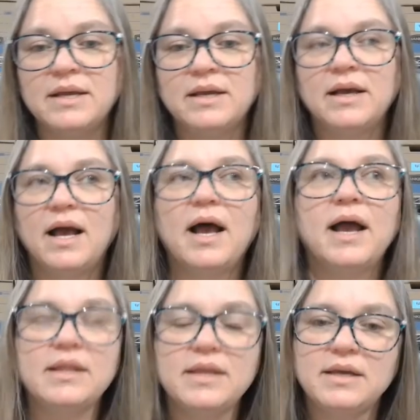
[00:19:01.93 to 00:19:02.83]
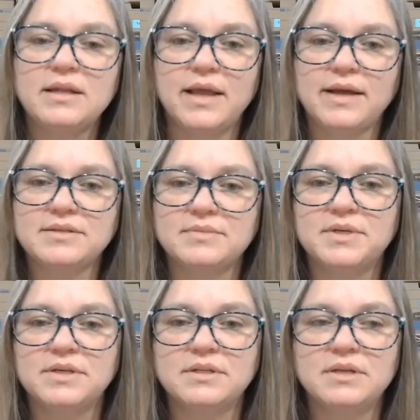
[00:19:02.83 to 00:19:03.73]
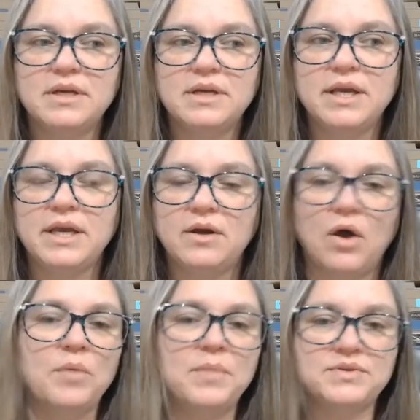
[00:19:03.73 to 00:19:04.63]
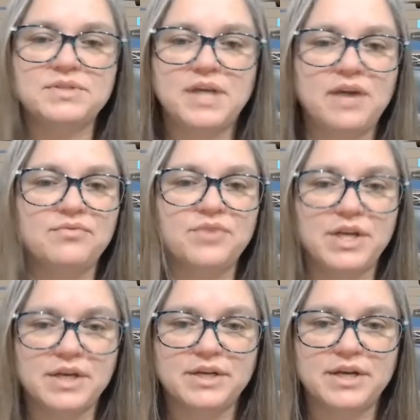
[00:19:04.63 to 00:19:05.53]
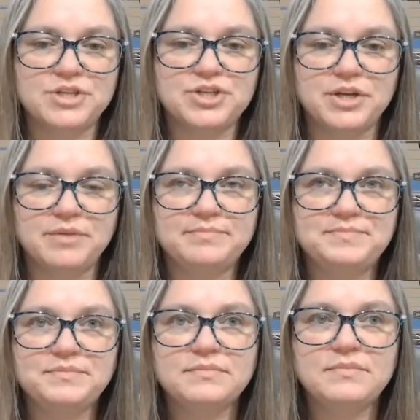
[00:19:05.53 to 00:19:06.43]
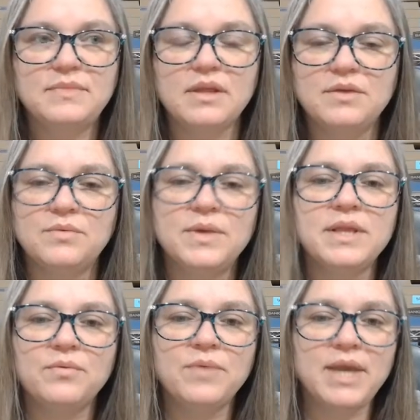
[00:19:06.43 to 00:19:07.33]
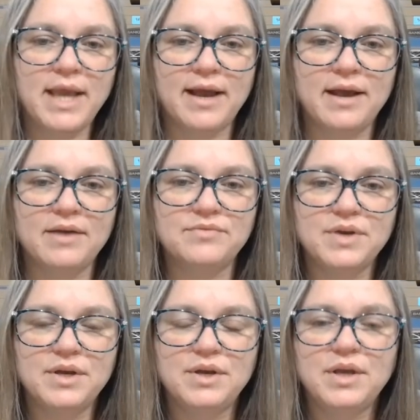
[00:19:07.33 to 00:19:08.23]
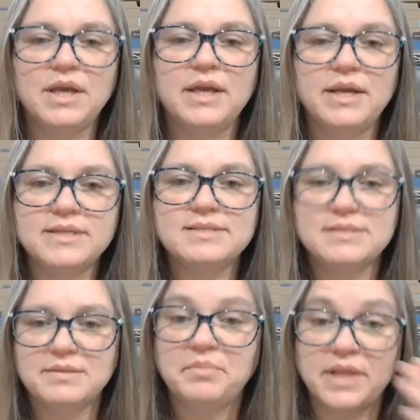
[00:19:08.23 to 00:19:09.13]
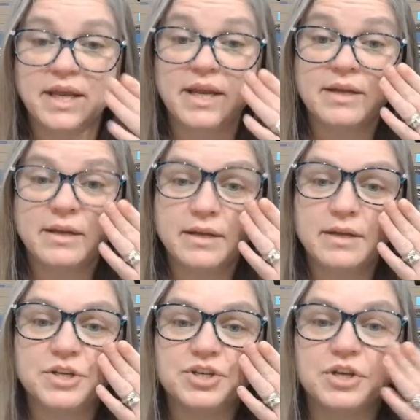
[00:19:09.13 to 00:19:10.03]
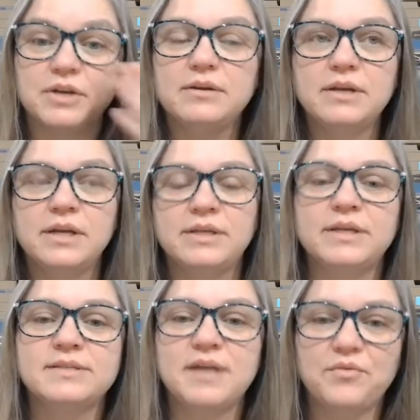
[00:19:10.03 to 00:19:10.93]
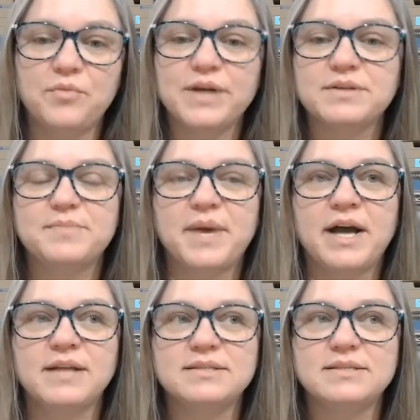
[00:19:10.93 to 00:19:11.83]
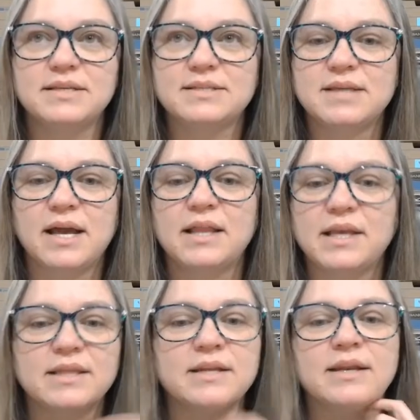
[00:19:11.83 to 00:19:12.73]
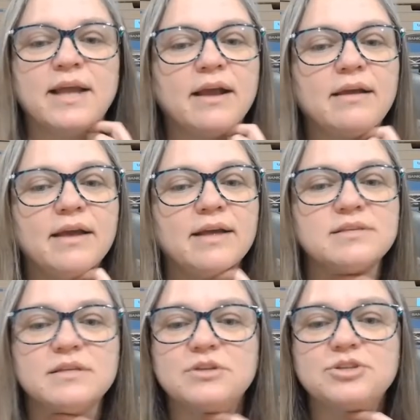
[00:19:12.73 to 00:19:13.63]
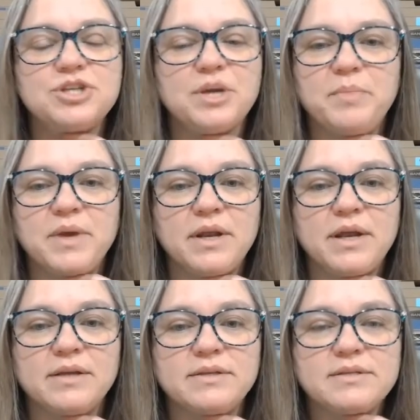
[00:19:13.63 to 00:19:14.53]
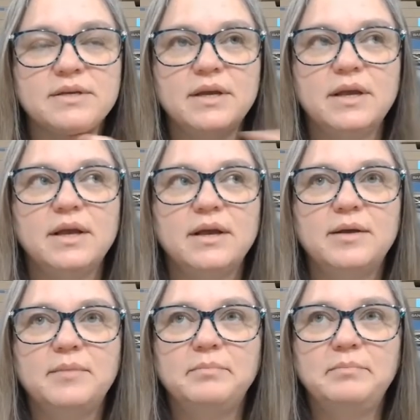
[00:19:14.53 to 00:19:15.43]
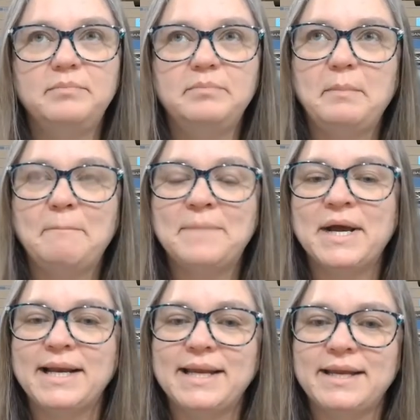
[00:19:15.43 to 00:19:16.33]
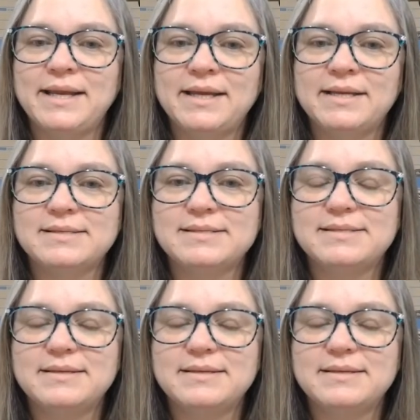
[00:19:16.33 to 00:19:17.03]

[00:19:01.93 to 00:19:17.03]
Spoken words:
highly collectible in almost every condition. The one that we have, it is played in condition. It does have wear spots. It's got like the neck has a little chip in it, but it is